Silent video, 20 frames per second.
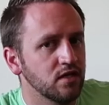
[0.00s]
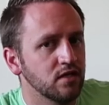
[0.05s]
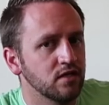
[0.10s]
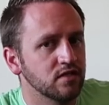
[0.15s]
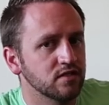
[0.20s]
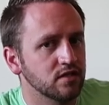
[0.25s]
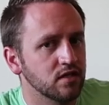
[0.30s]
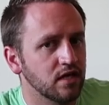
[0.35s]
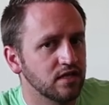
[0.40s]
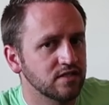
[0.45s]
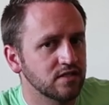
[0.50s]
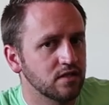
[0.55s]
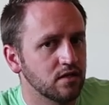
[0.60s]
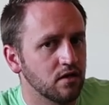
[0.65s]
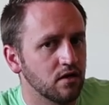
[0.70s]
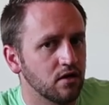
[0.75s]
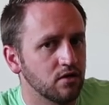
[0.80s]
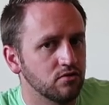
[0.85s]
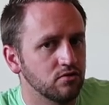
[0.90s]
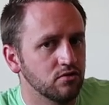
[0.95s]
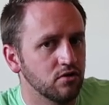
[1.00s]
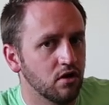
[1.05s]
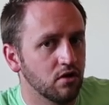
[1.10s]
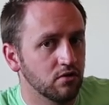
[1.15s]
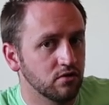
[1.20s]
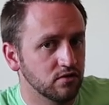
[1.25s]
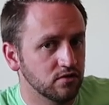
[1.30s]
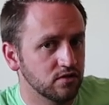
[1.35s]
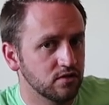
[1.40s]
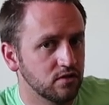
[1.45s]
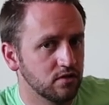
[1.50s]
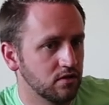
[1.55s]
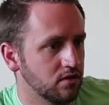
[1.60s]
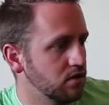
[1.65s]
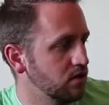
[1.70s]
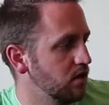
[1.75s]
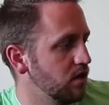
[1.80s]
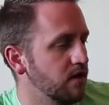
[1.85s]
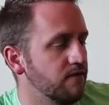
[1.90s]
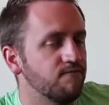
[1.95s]
thing is less than $100.
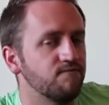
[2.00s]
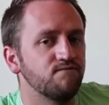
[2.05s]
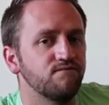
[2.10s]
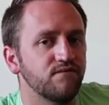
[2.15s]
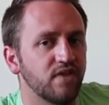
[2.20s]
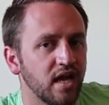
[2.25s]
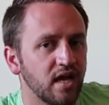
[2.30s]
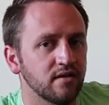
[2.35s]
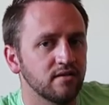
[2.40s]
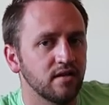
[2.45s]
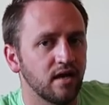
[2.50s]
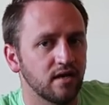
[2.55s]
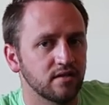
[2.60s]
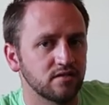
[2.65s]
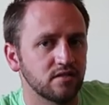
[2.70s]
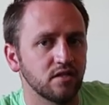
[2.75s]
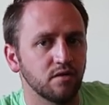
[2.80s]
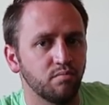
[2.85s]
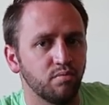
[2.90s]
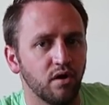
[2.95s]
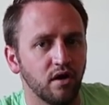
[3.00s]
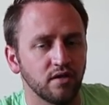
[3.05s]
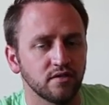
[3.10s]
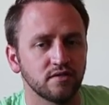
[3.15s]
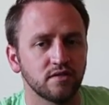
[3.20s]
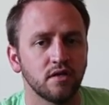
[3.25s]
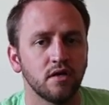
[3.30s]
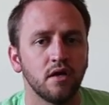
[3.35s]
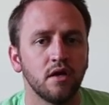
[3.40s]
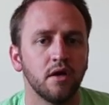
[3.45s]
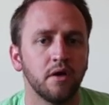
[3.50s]
Fantastic price.